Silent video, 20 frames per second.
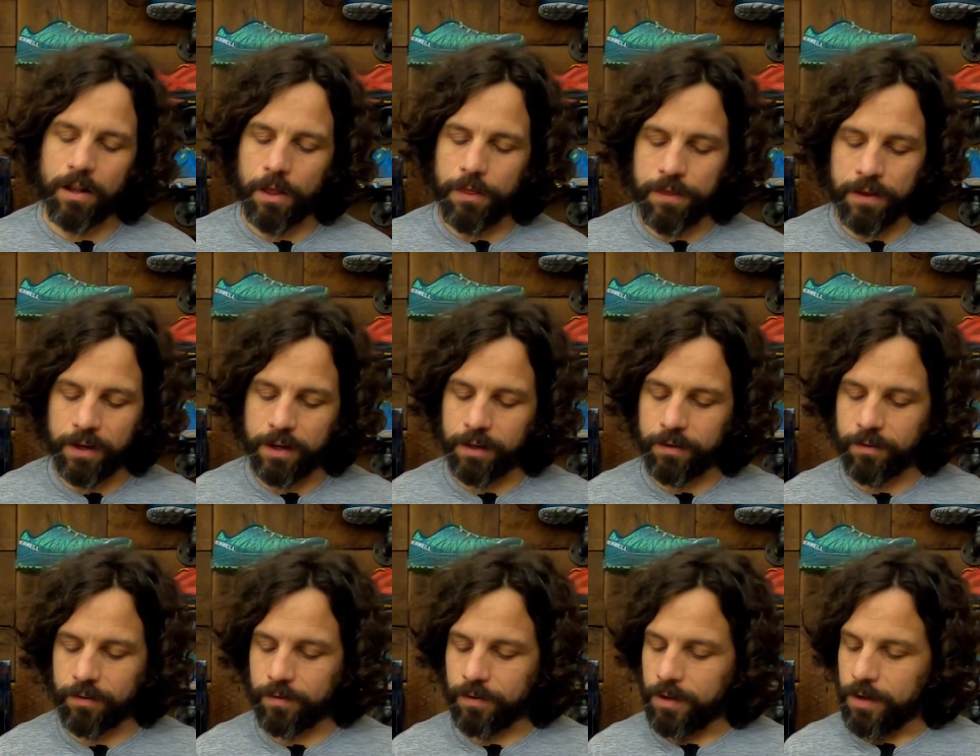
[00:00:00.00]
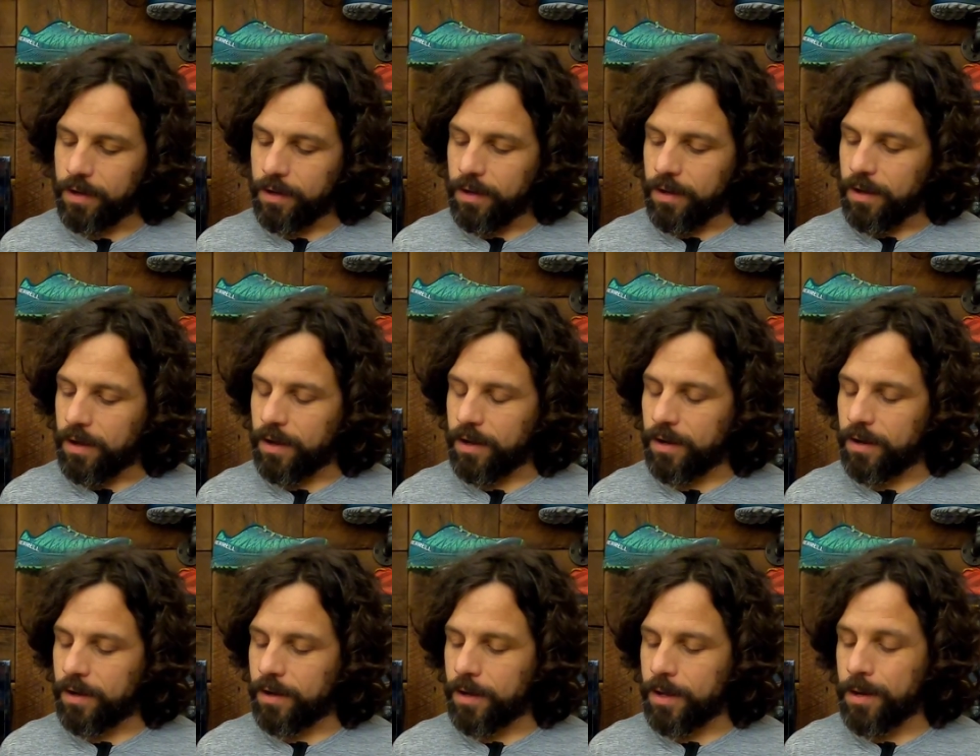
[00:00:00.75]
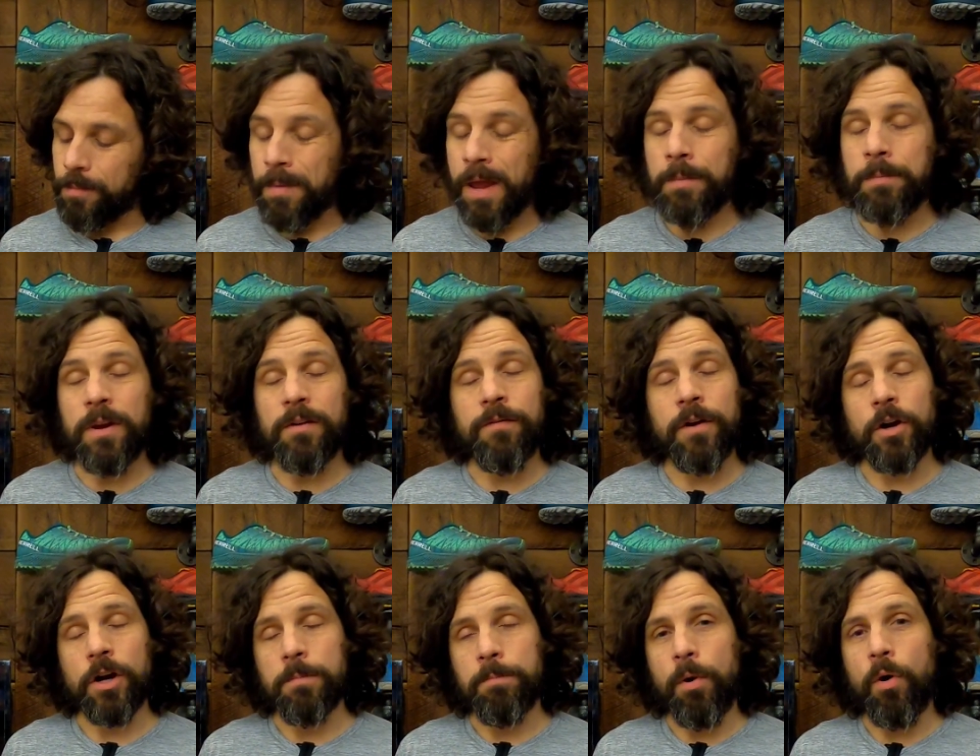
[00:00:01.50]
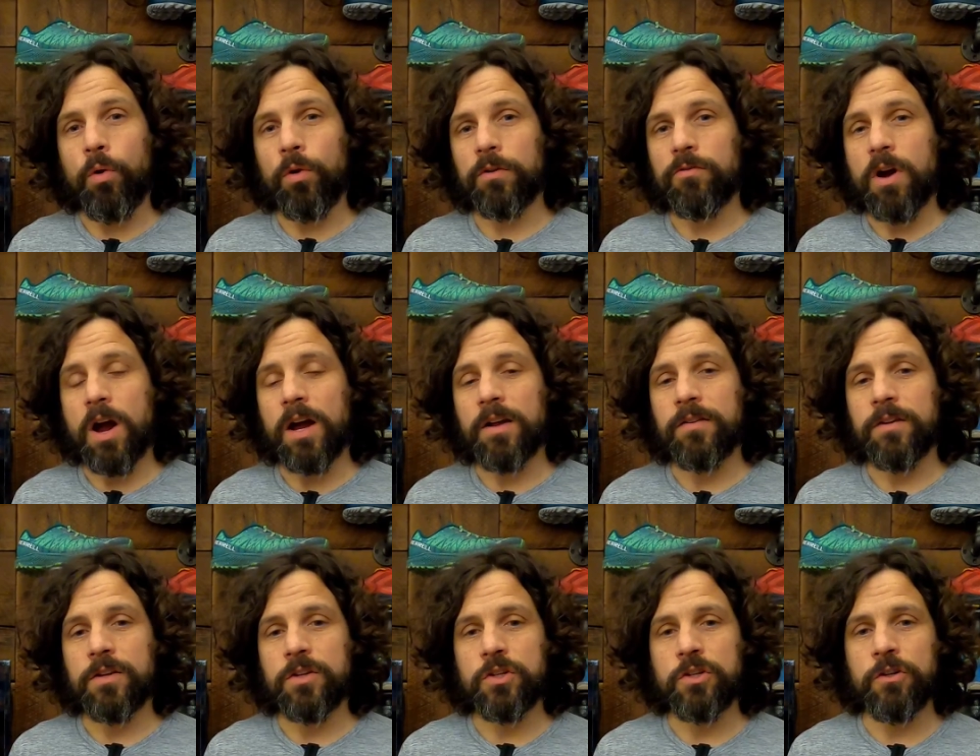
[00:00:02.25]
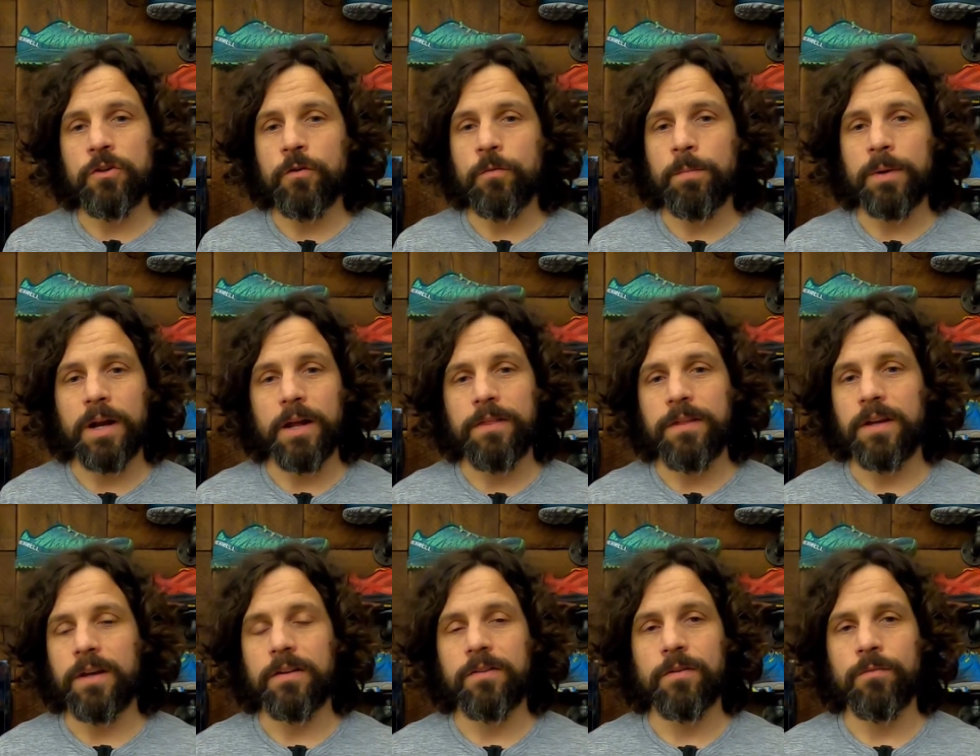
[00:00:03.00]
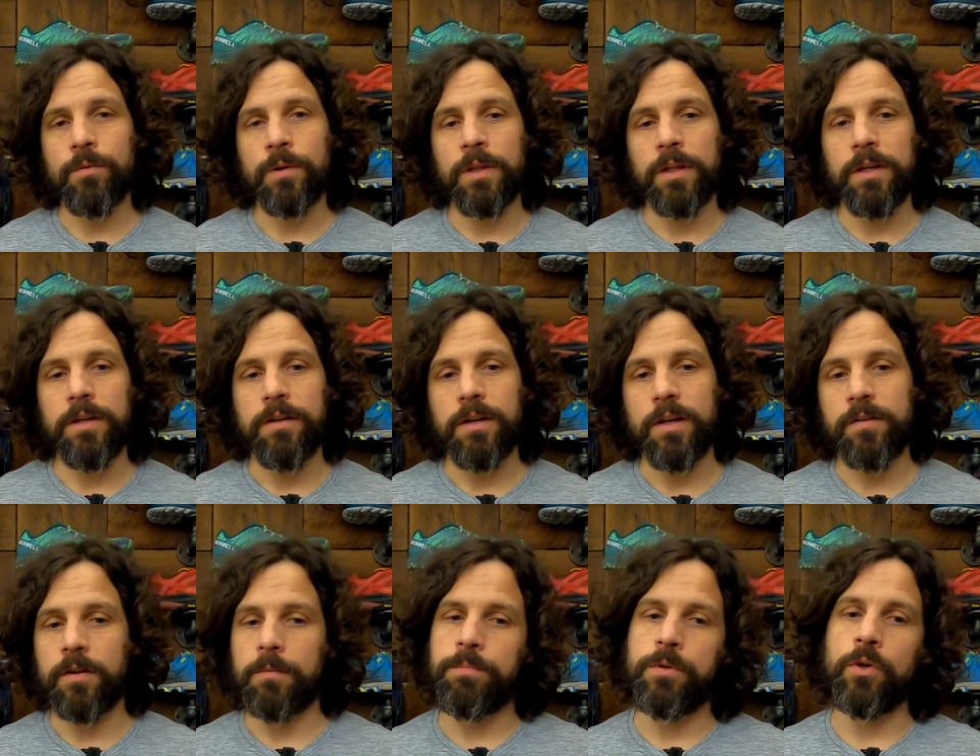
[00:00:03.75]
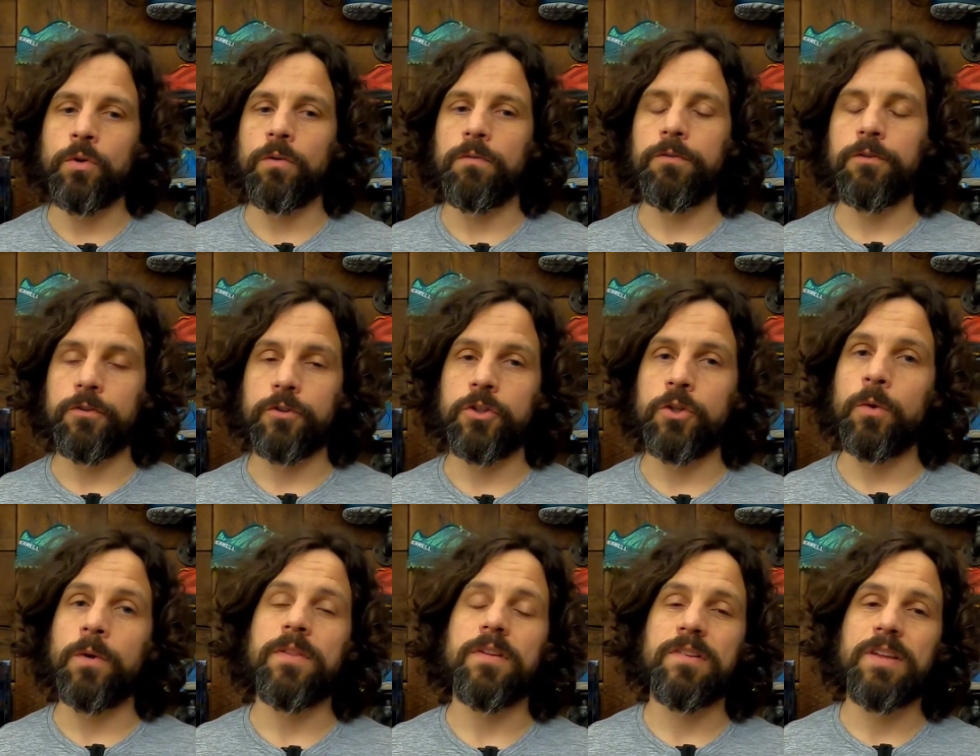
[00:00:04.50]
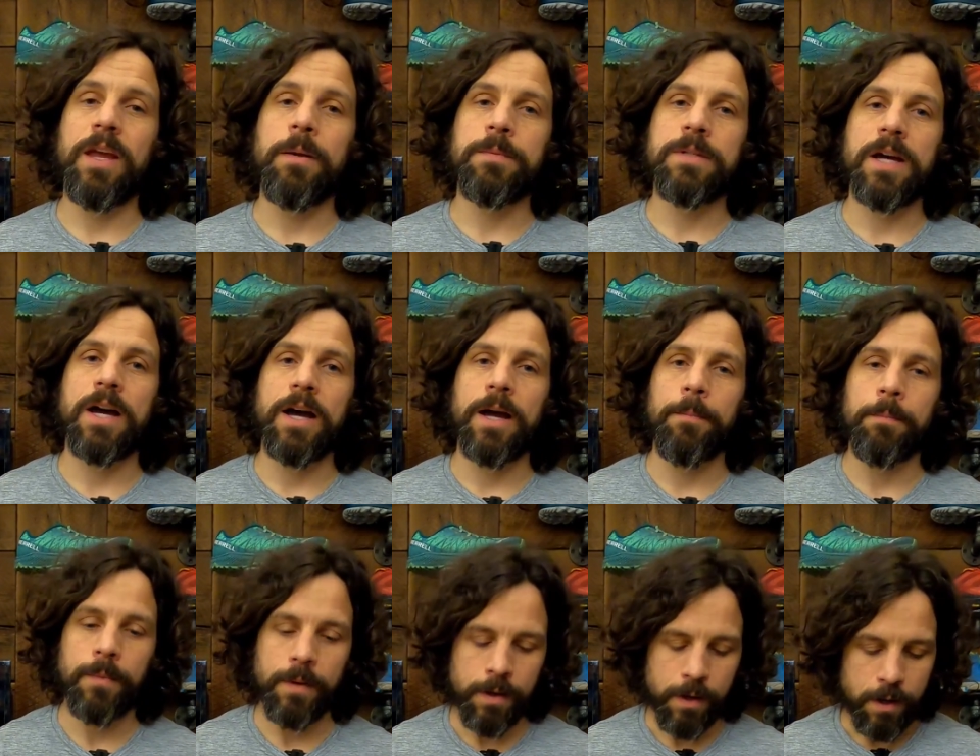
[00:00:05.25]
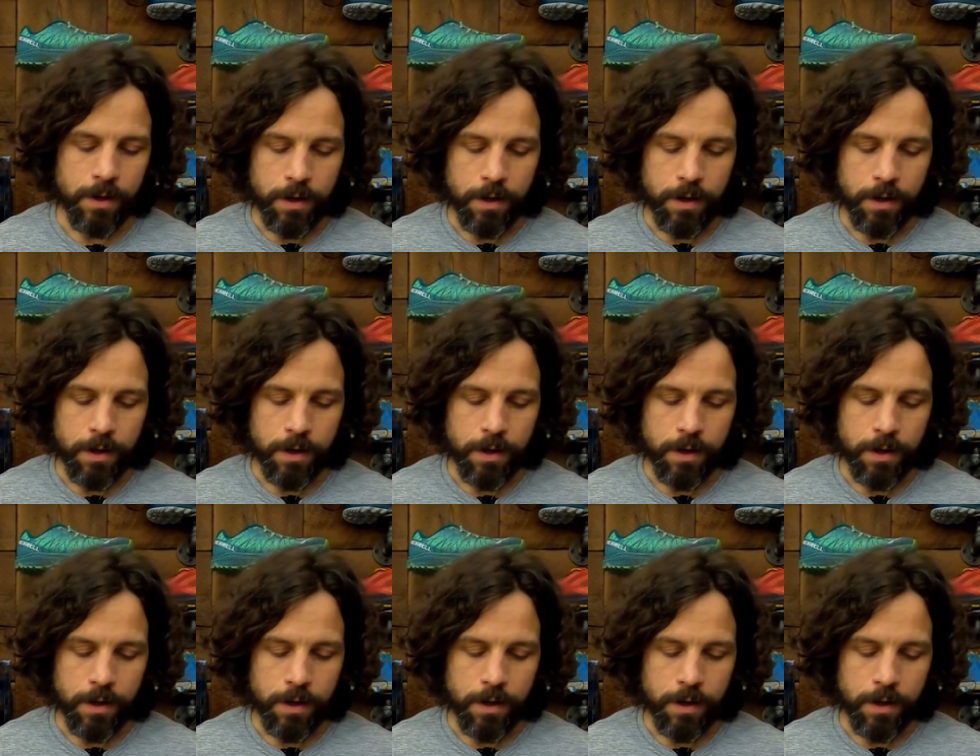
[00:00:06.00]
I think it may be a very polarizing shoe, but I think it's a beautiful shoe at the same time.